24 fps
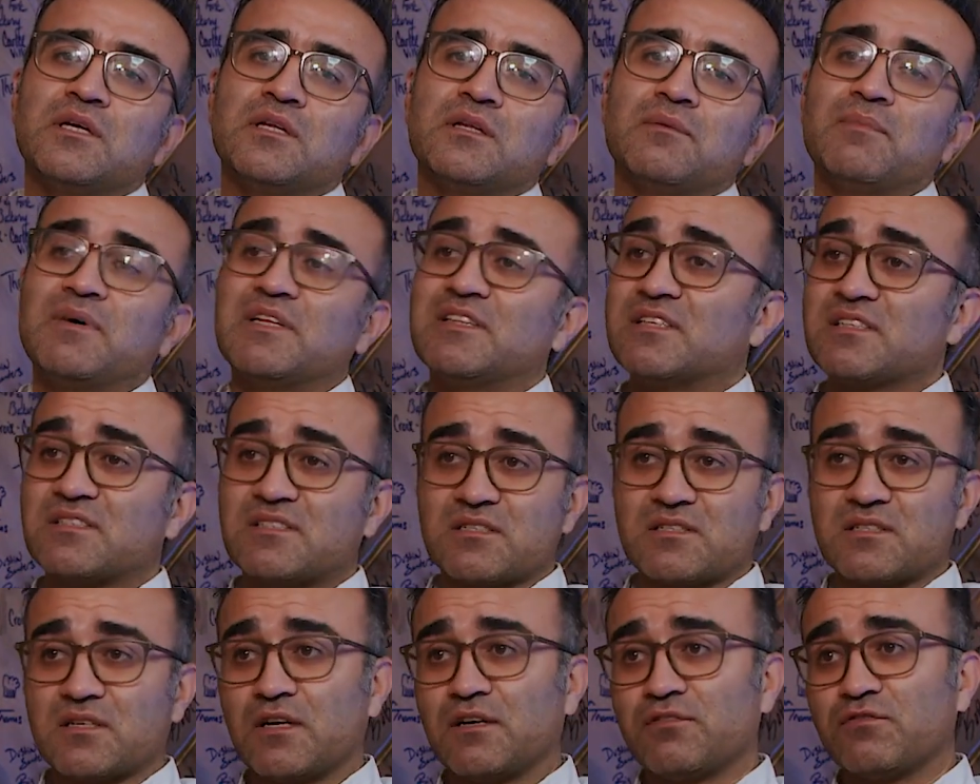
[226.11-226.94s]
But this
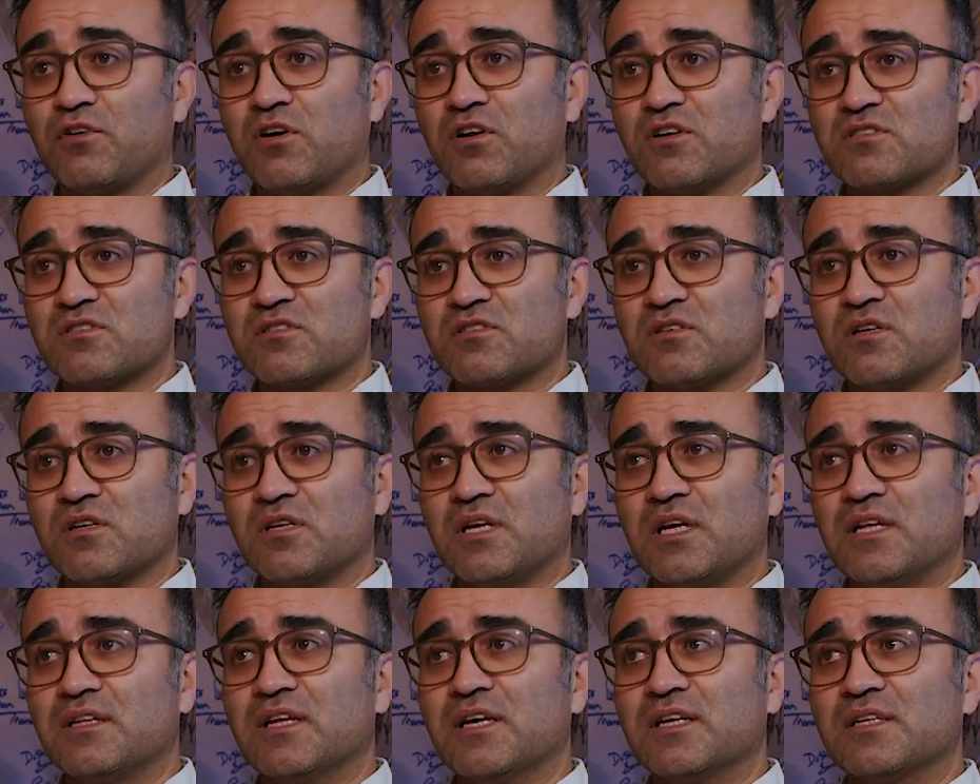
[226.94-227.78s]
is in Afghanistan.
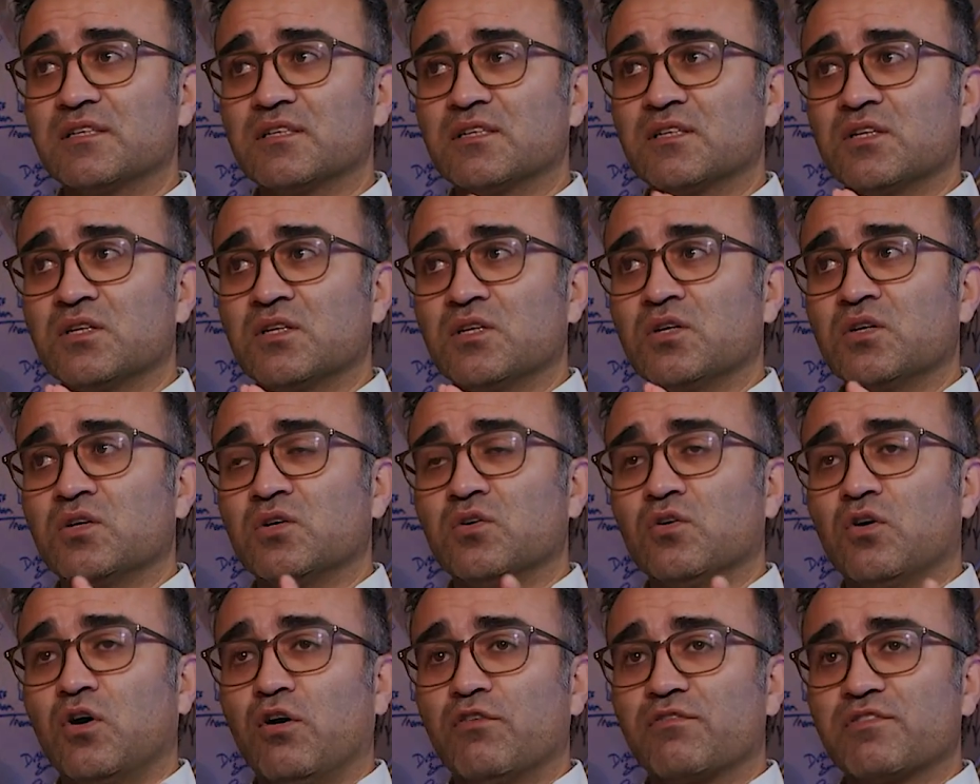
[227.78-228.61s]
And then
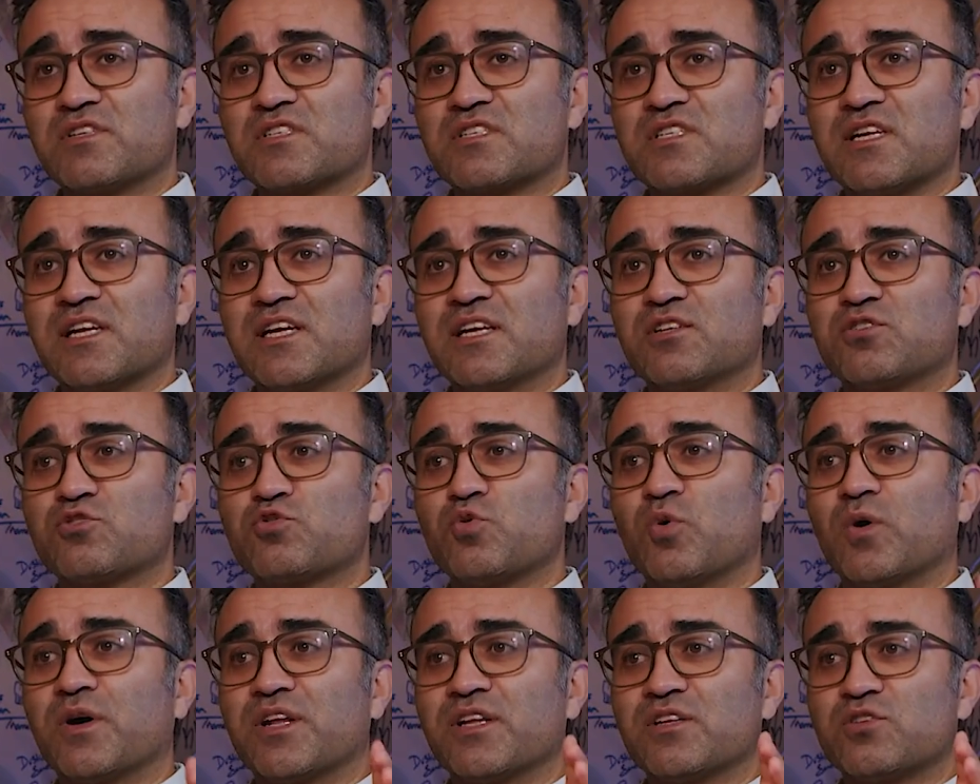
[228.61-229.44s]
obviously
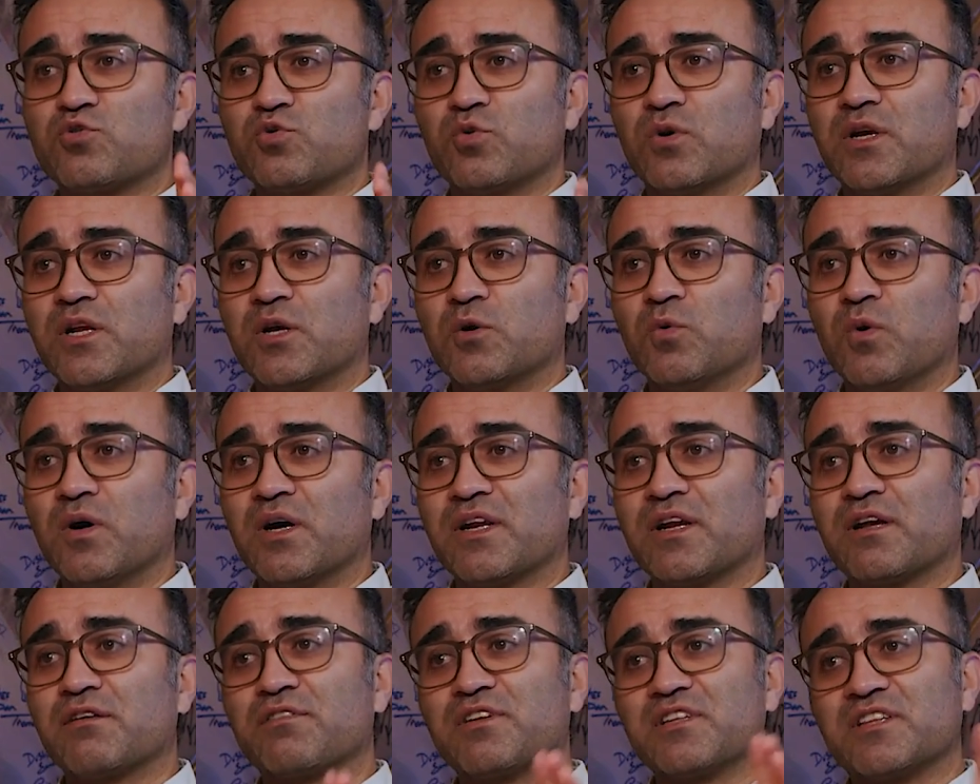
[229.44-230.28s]
2021,
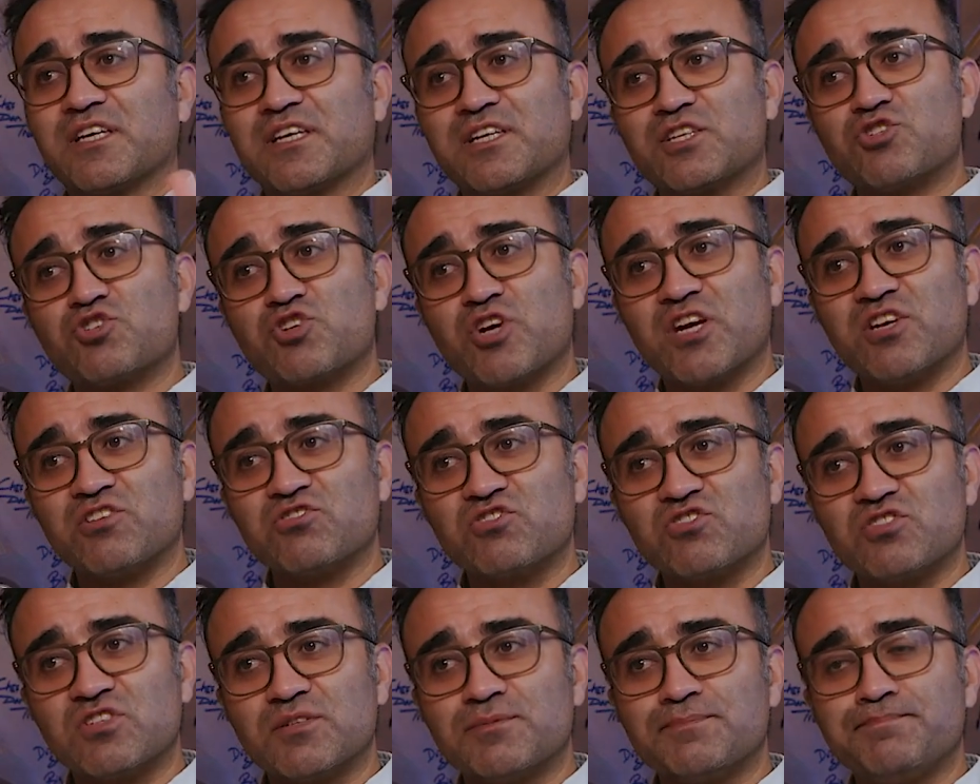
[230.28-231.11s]
everything
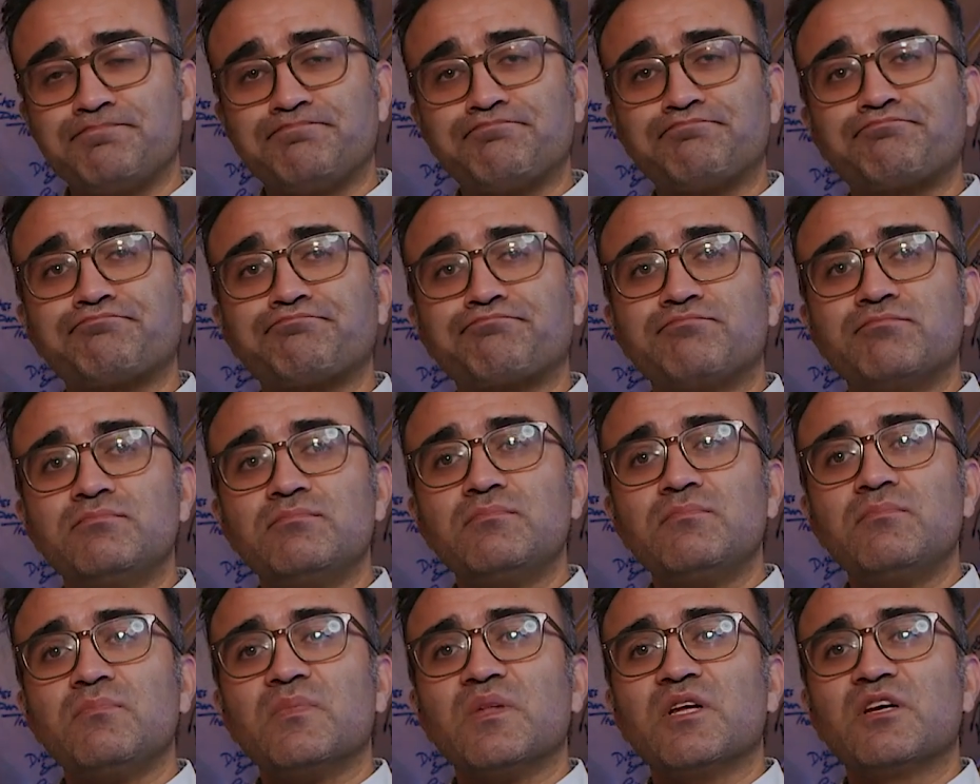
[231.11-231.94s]
changed.
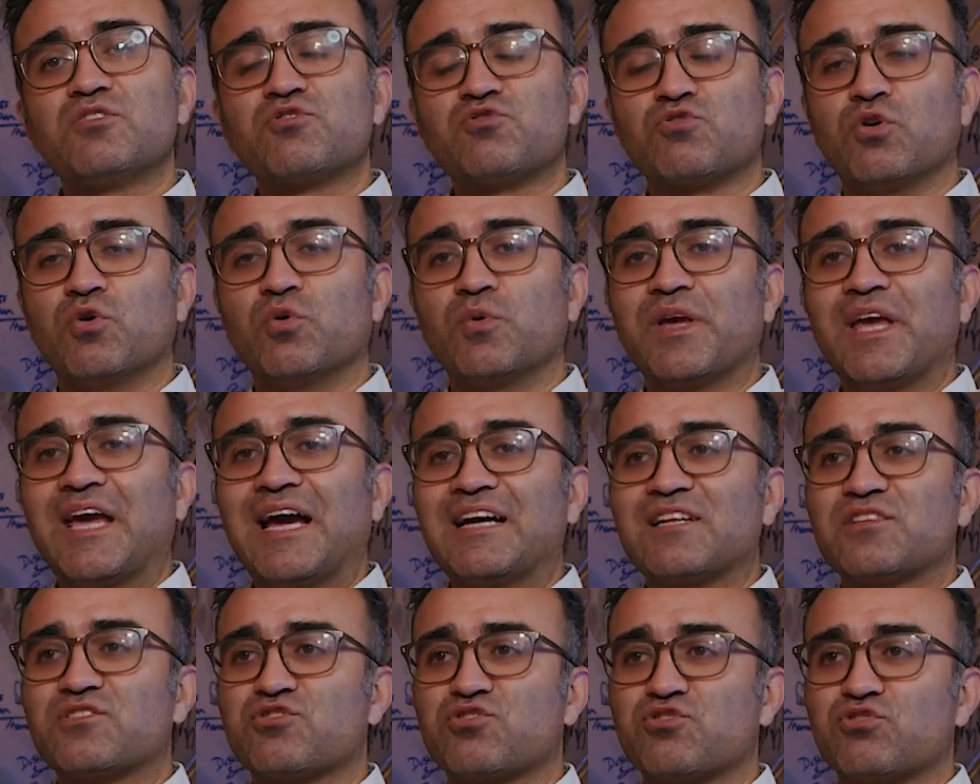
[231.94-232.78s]
So we
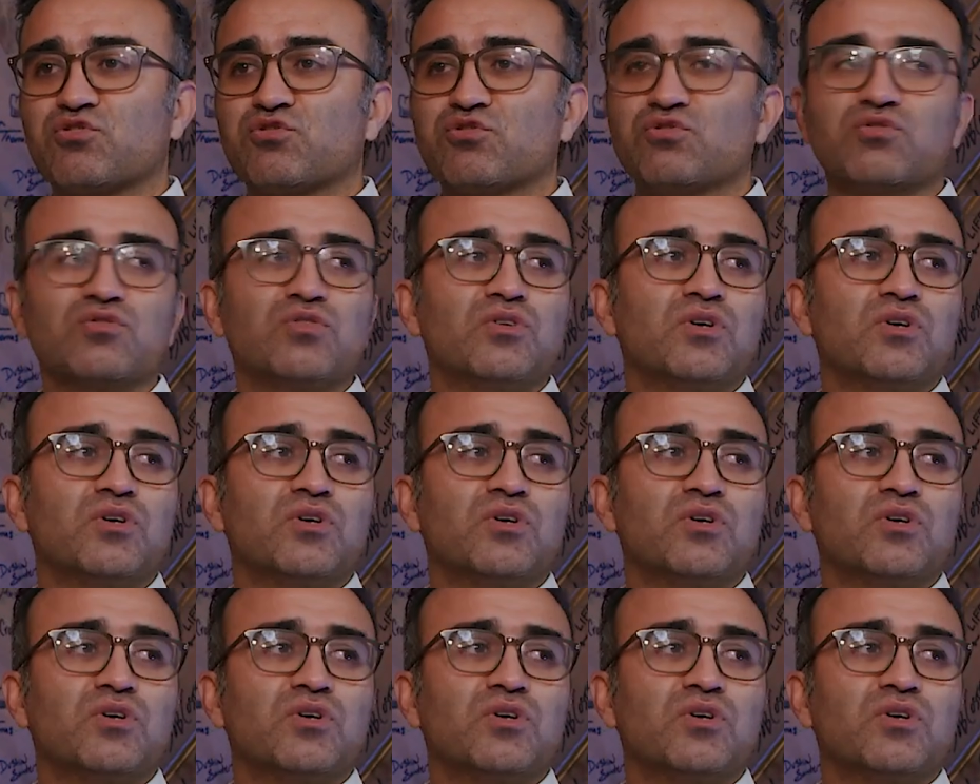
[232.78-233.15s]
had to